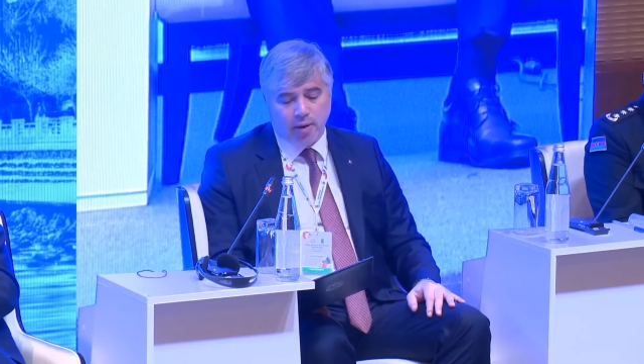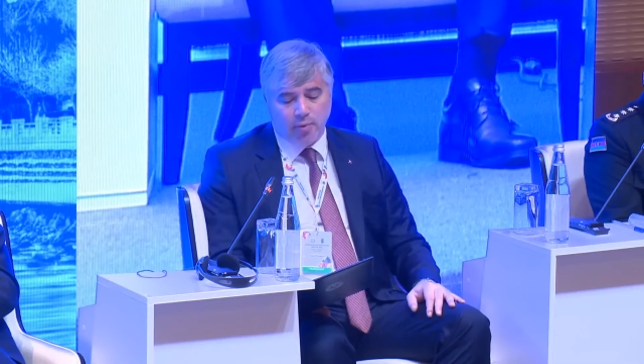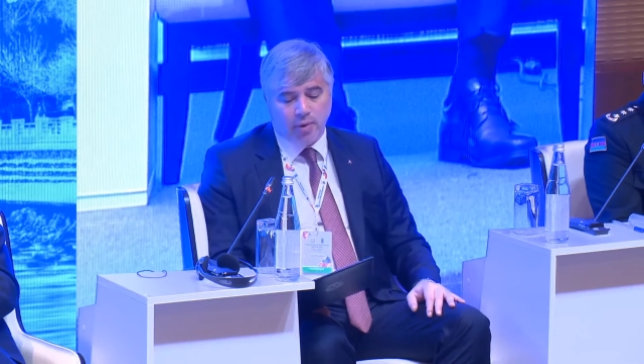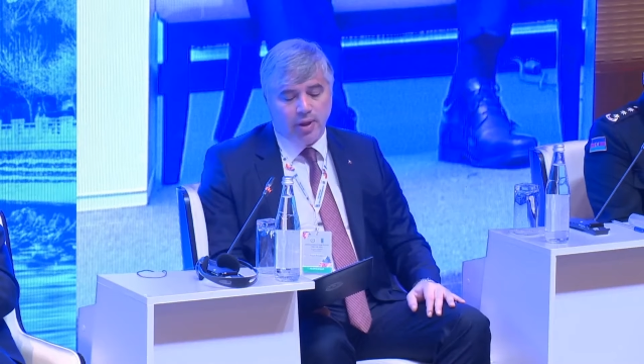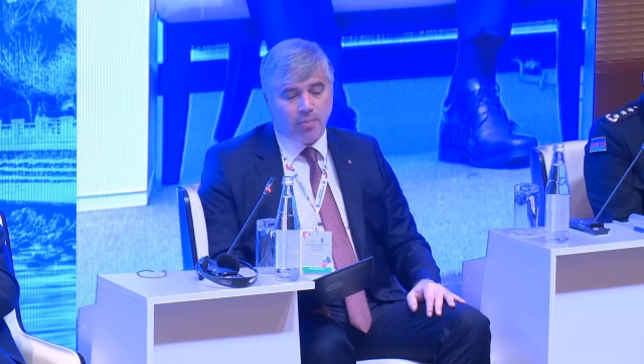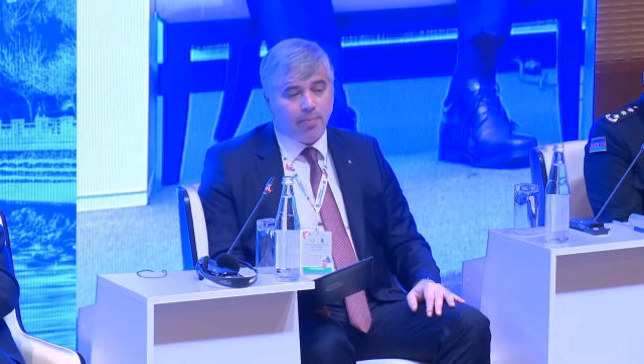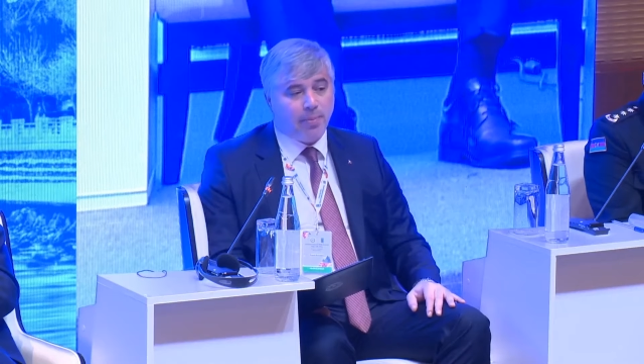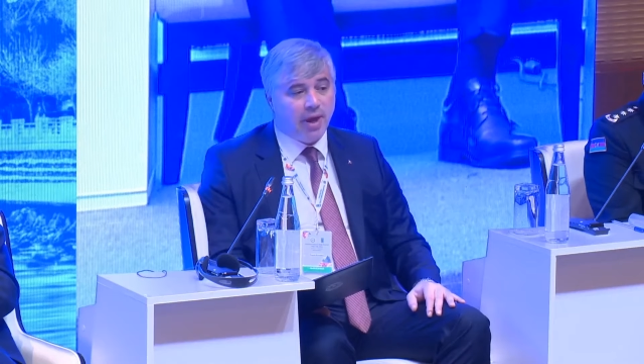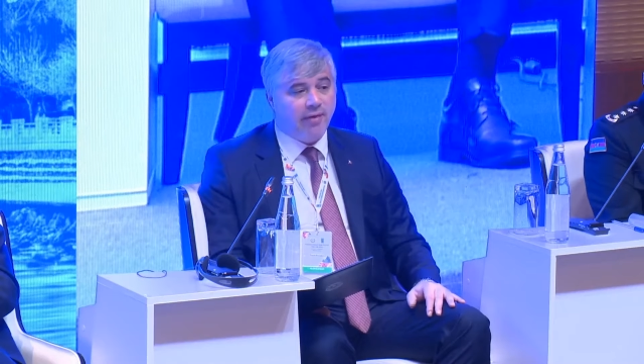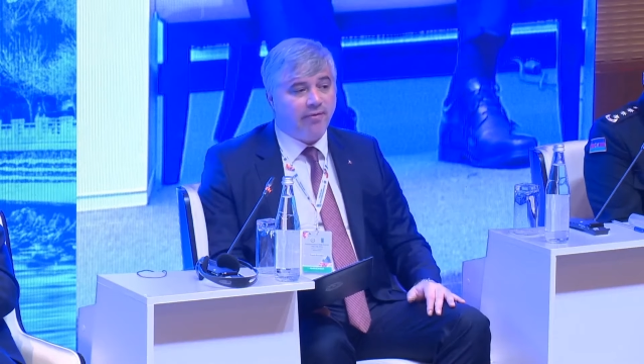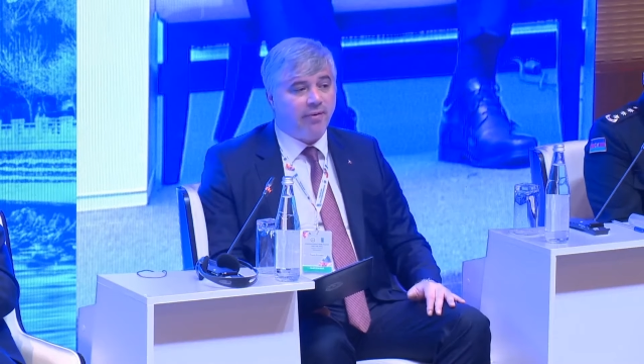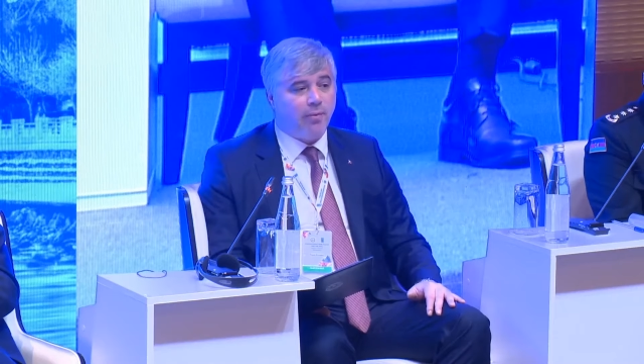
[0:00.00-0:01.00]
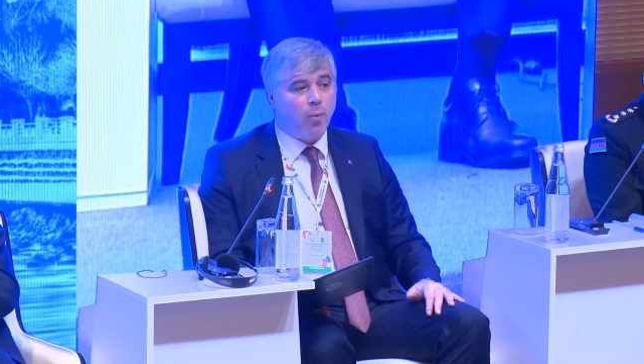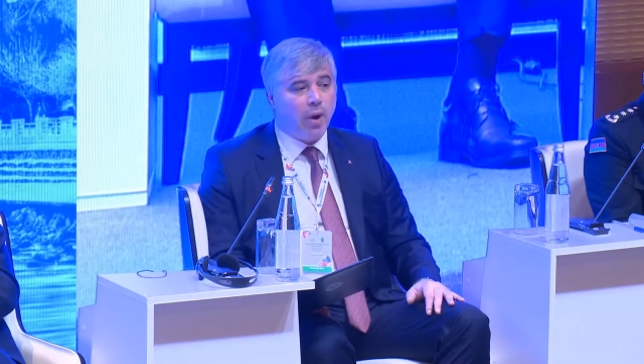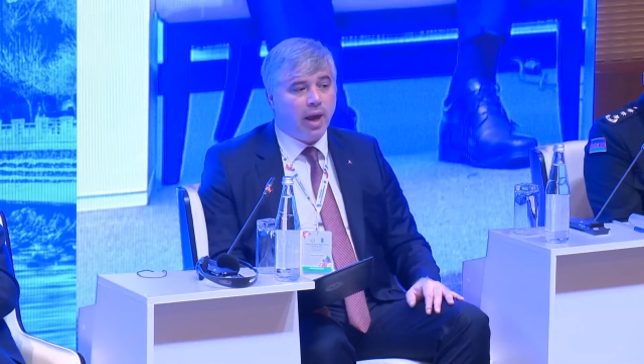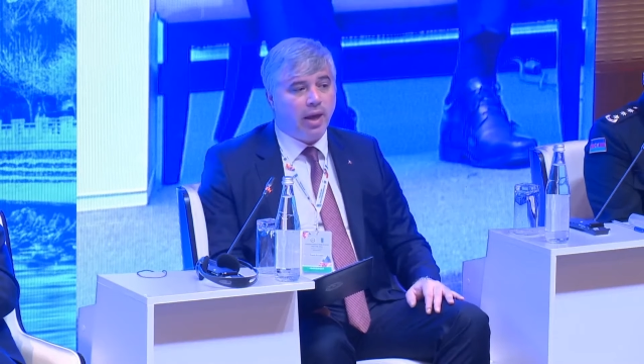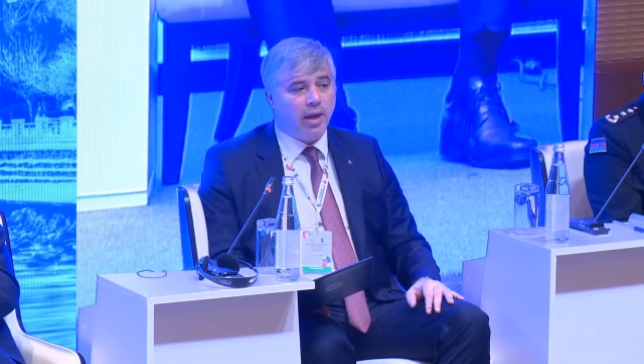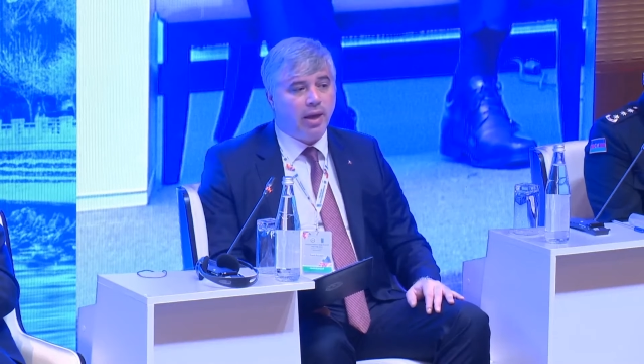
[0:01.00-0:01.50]
will pave the
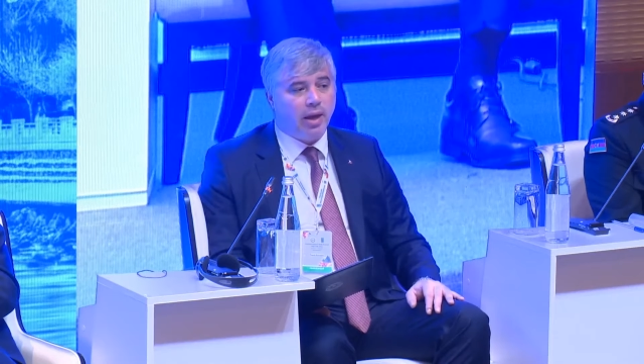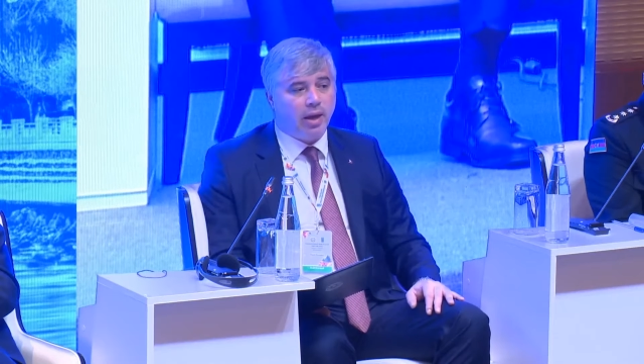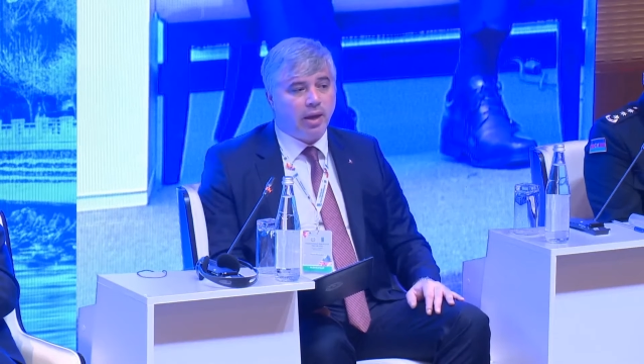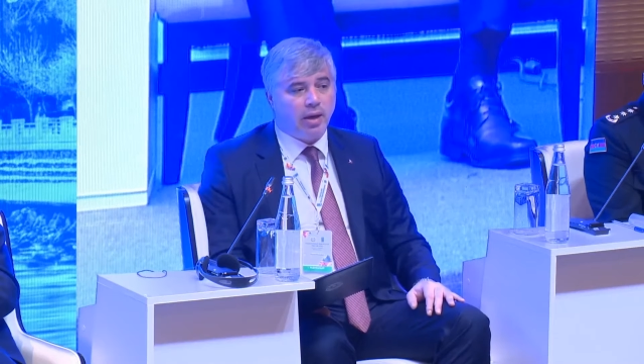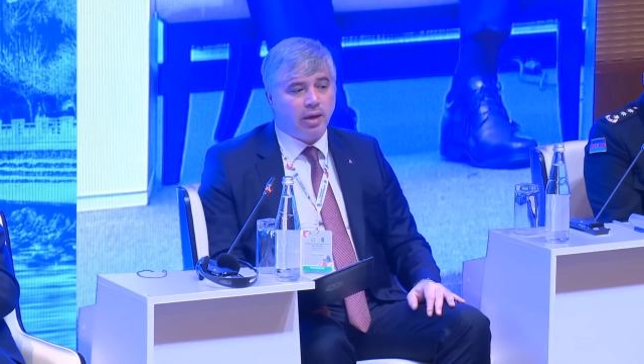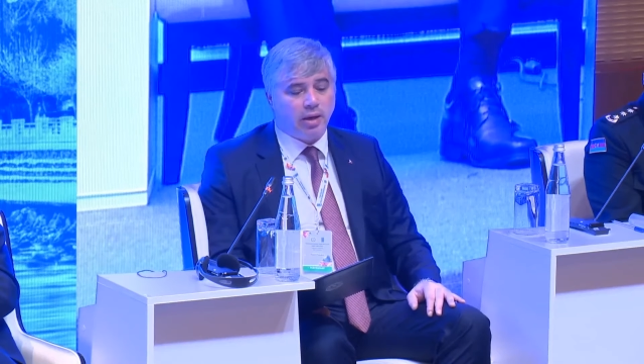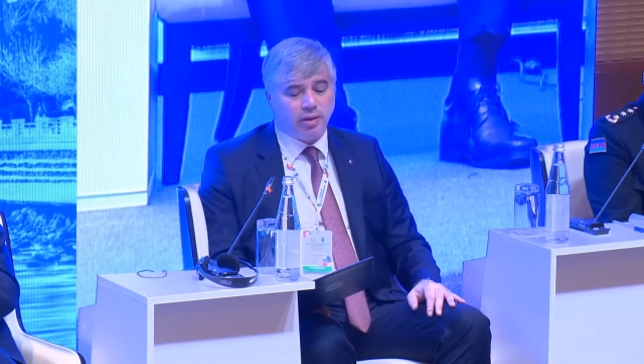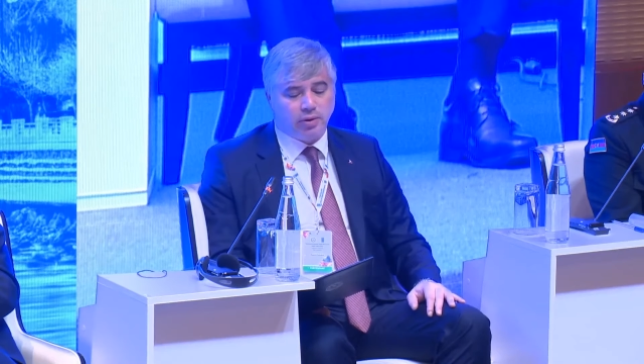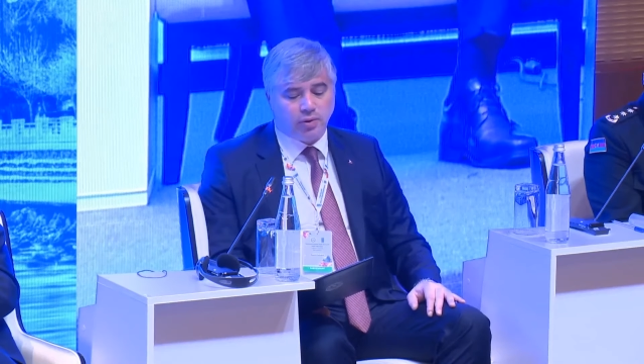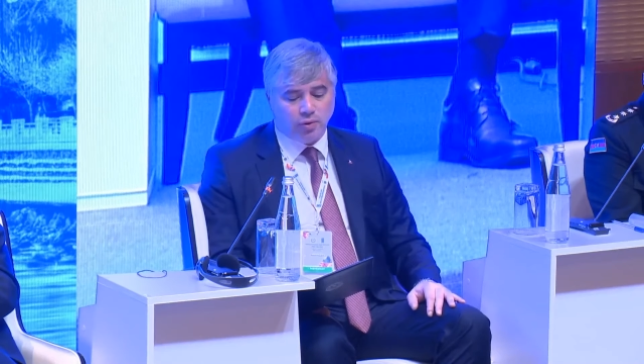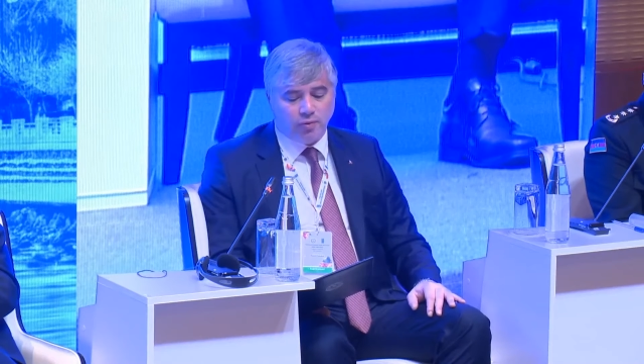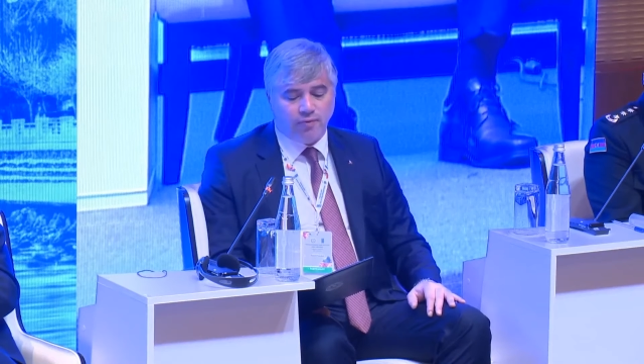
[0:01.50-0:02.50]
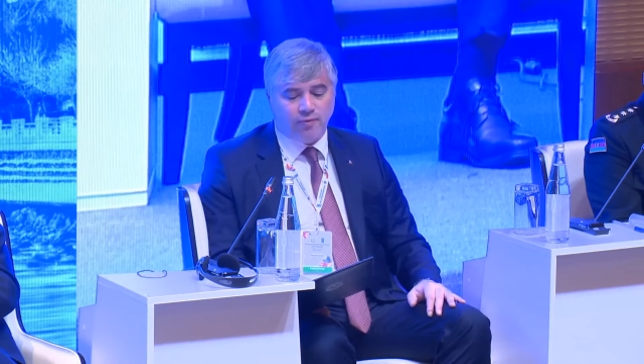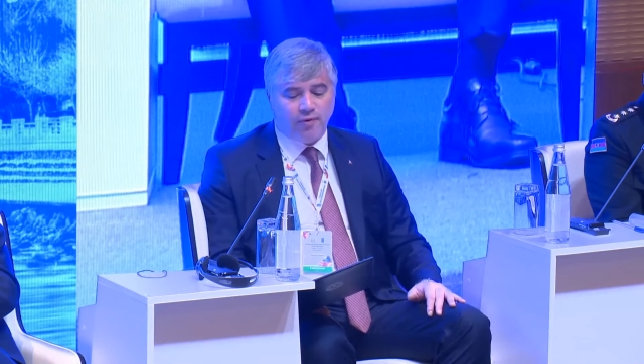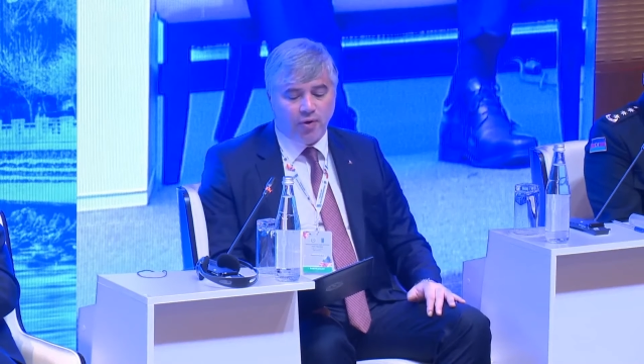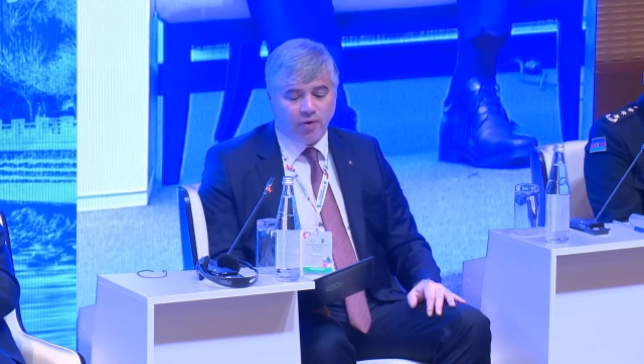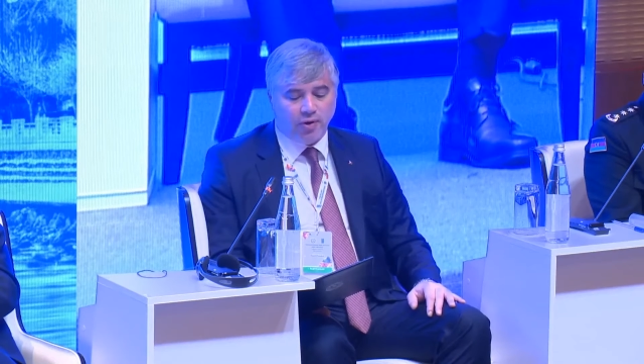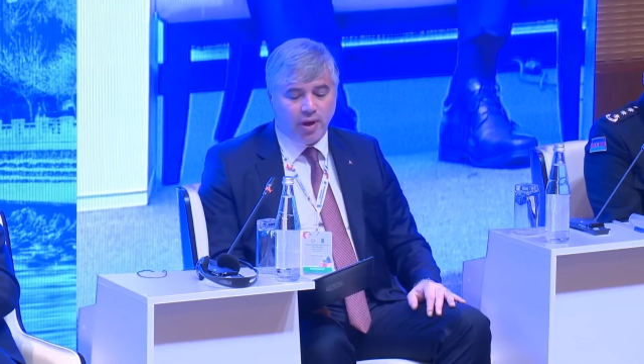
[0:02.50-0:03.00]
way for
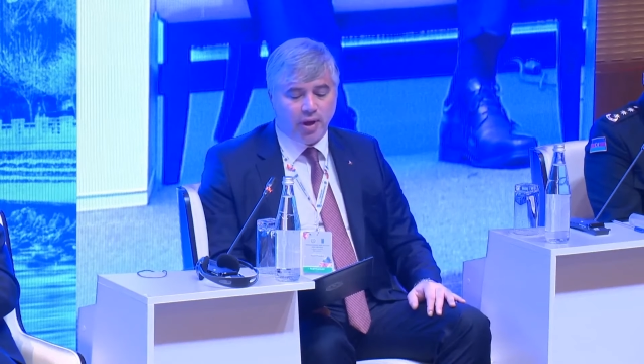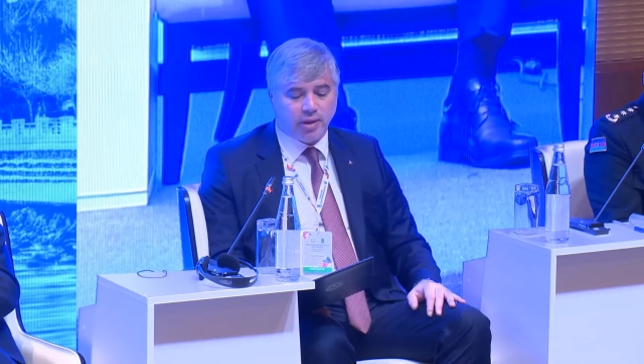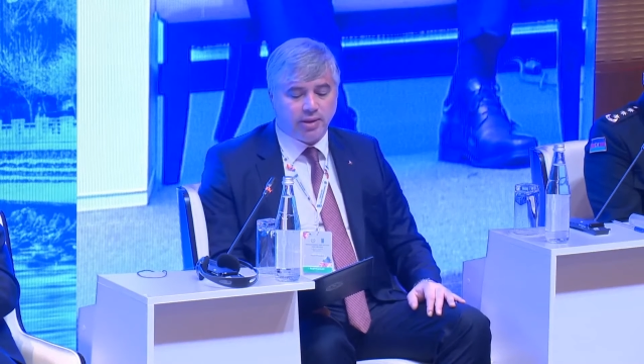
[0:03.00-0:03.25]
further